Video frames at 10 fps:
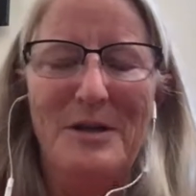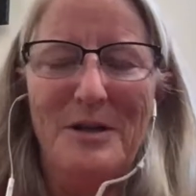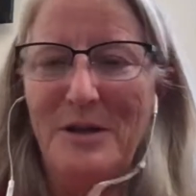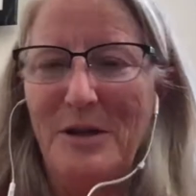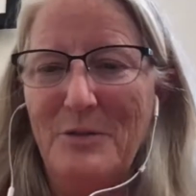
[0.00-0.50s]

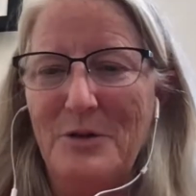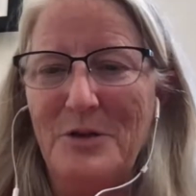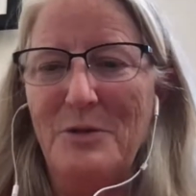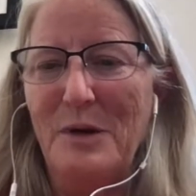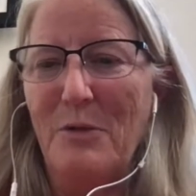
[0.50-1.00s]
audio
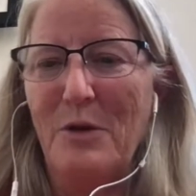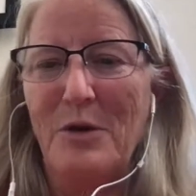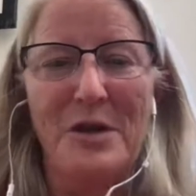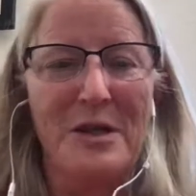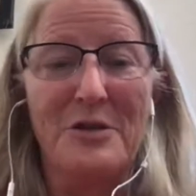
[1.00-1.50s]
is doing
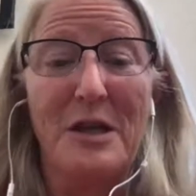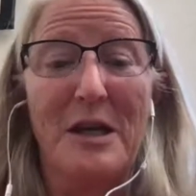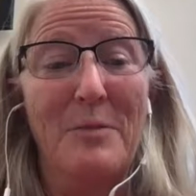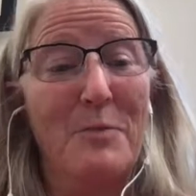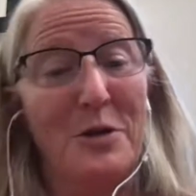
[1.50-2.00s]
weird things
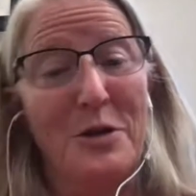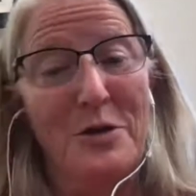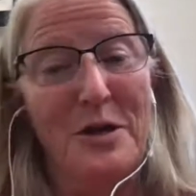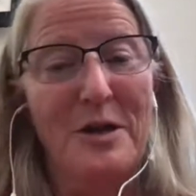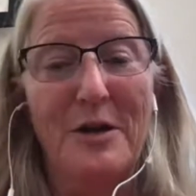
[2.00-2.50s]
again, but
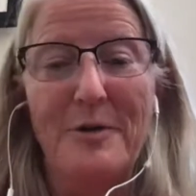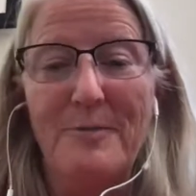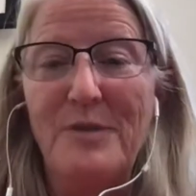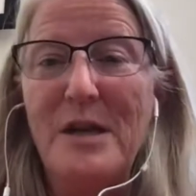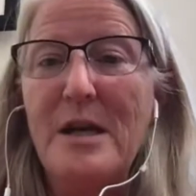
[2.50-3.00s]
there you
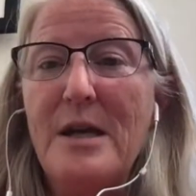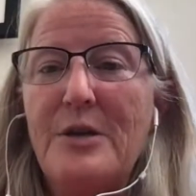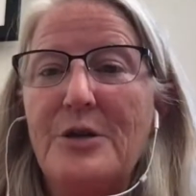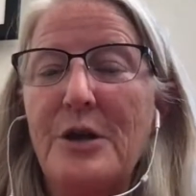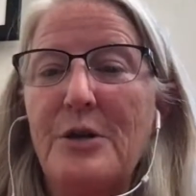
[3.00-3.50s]
go.
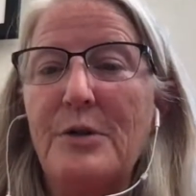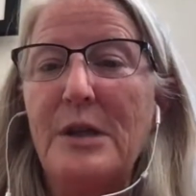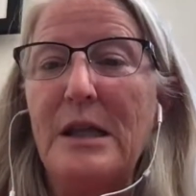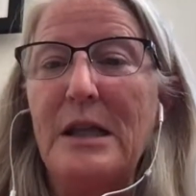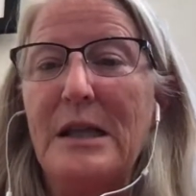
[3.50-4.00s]
So
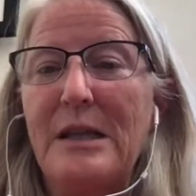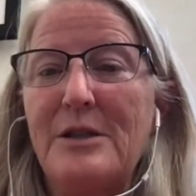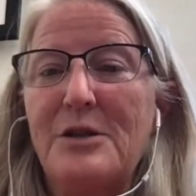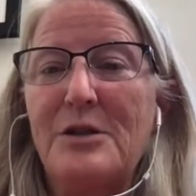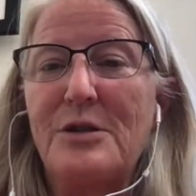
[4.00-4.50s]

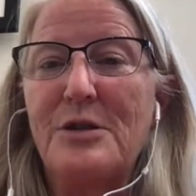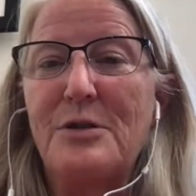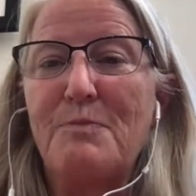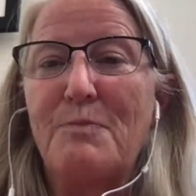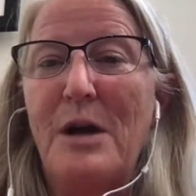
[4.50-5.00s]

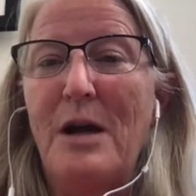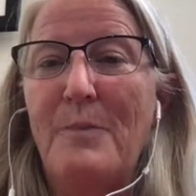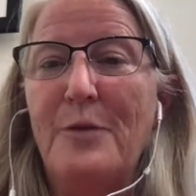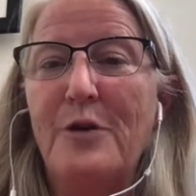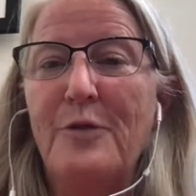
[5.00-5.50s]
let's
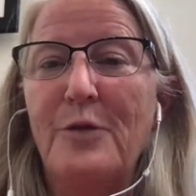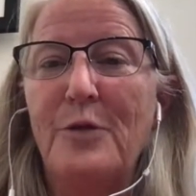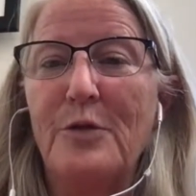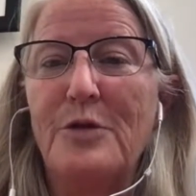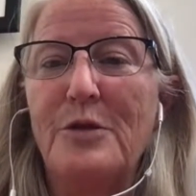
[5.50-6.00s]
pop
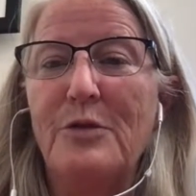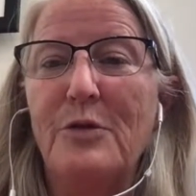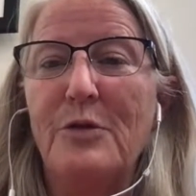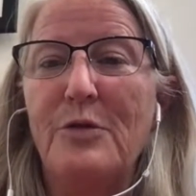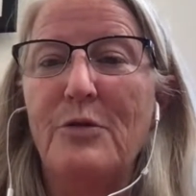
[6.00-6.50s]
over to
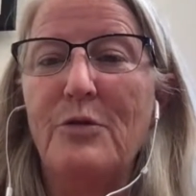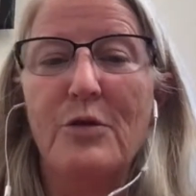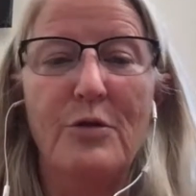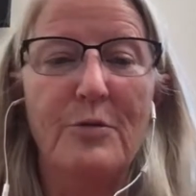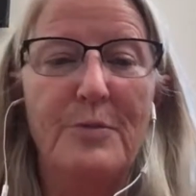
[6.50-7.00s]
the
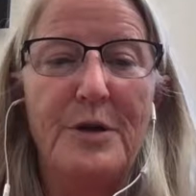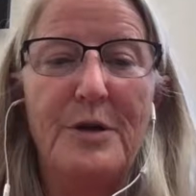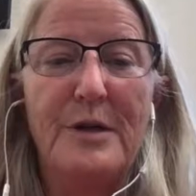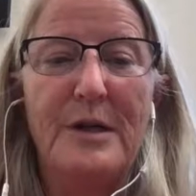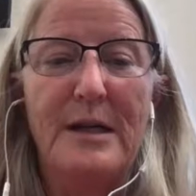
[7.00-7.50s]
group.
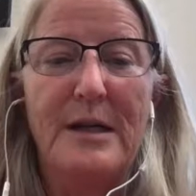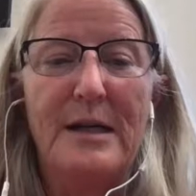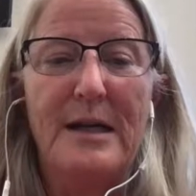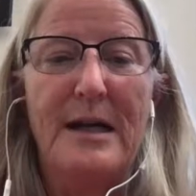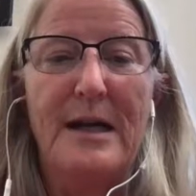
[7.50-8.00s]

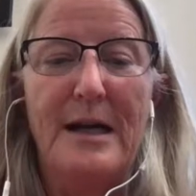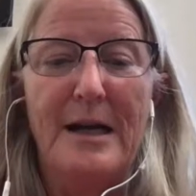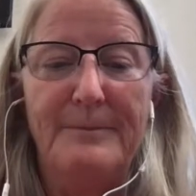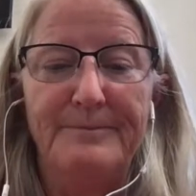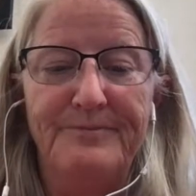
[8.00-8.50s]

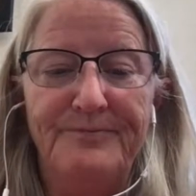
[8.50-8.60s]
So